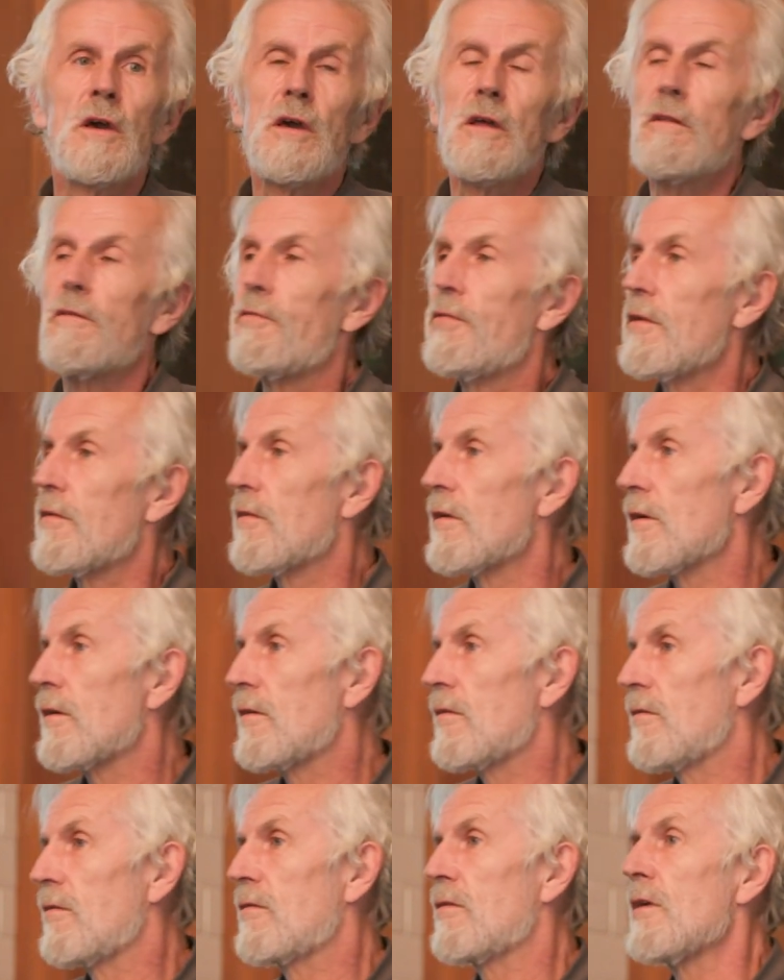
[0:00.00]
in
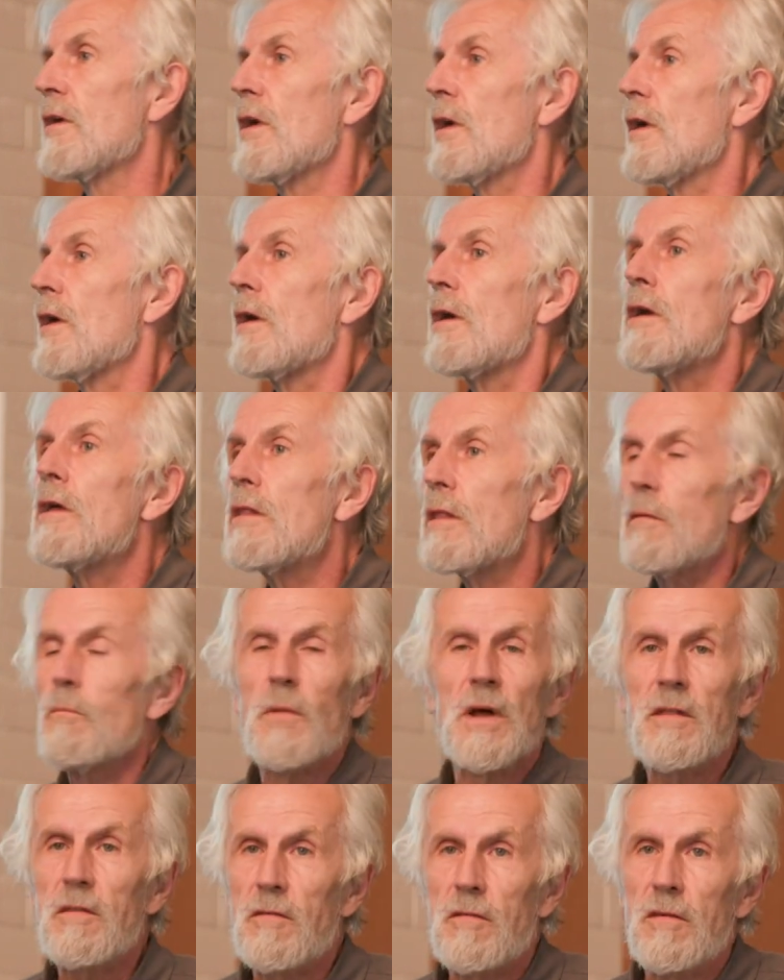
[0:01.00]
physics, in
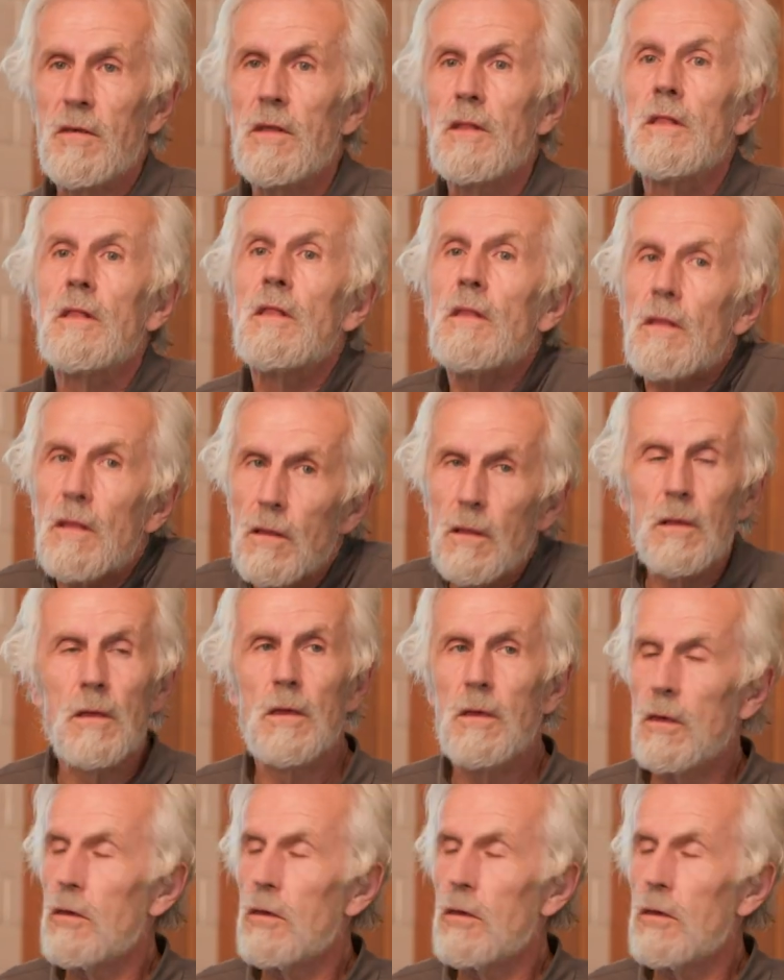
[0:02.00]
medicine.